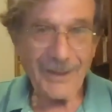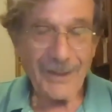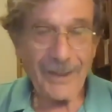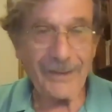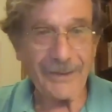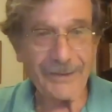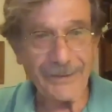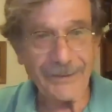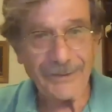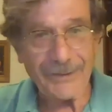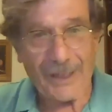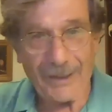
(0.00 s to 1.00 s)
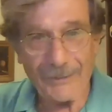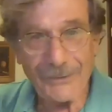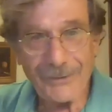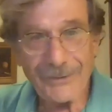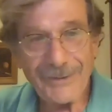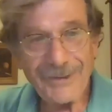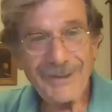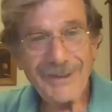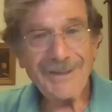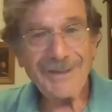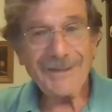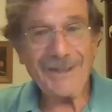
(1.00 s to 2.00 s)
And it turned out
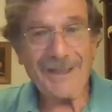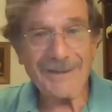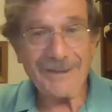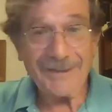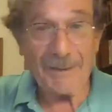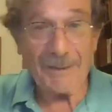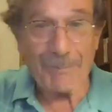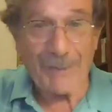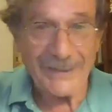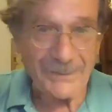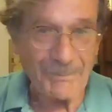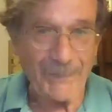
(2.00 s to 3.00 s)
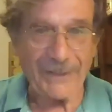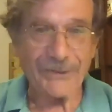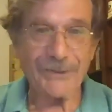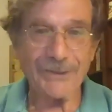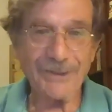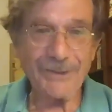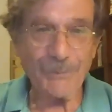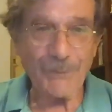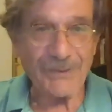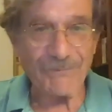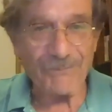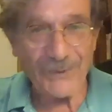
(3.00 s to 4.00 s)
that the best measures
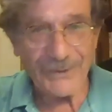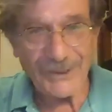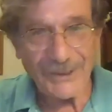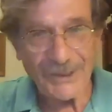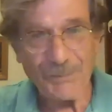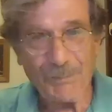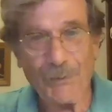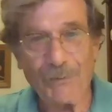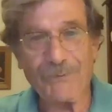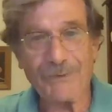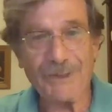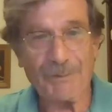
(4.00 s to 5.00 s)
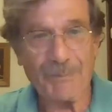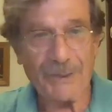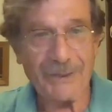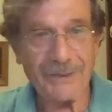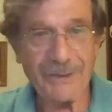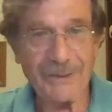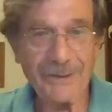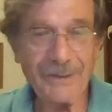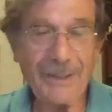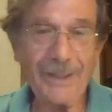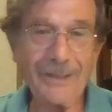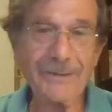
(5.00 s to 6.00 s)
with very small variability
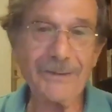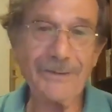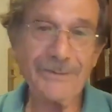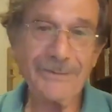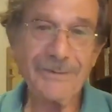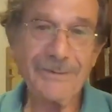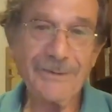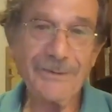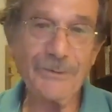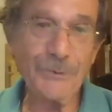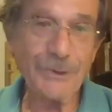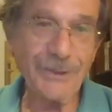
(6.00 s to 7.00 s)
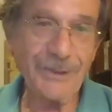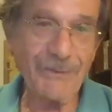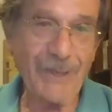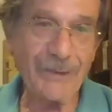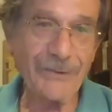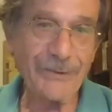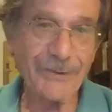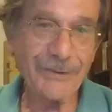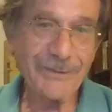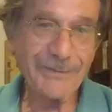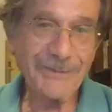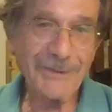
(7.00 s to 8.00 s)
had huge interaction.
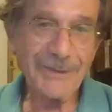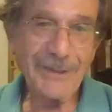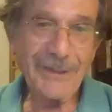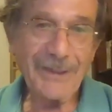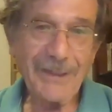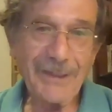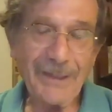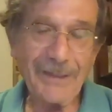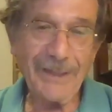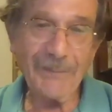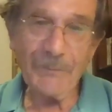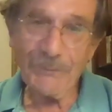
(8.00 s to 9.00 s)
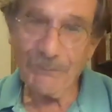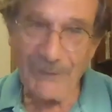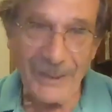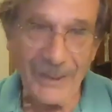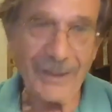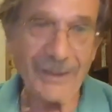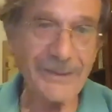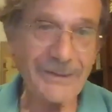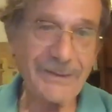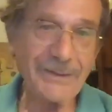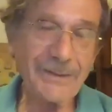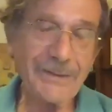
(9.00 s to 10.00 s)
Yeah. And then we
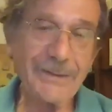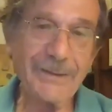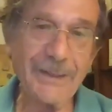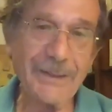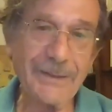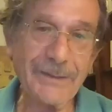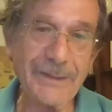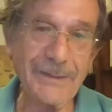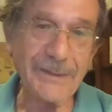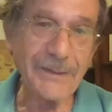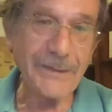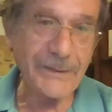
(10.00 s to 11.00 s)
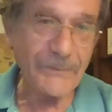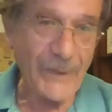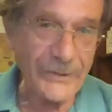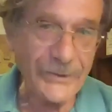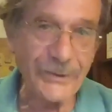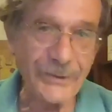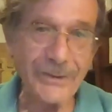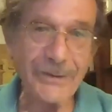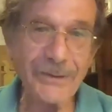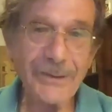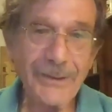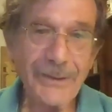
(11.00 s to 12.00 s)
realized that this
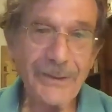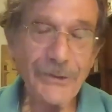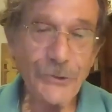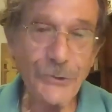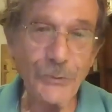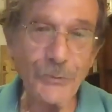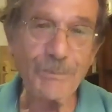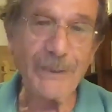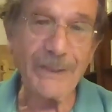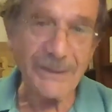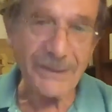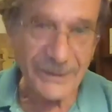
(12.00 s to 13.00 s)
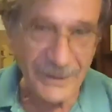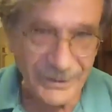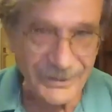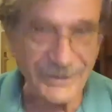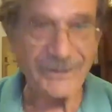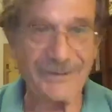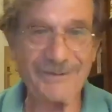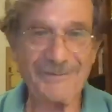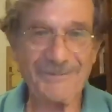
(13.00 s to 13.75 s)
interaction should be inserted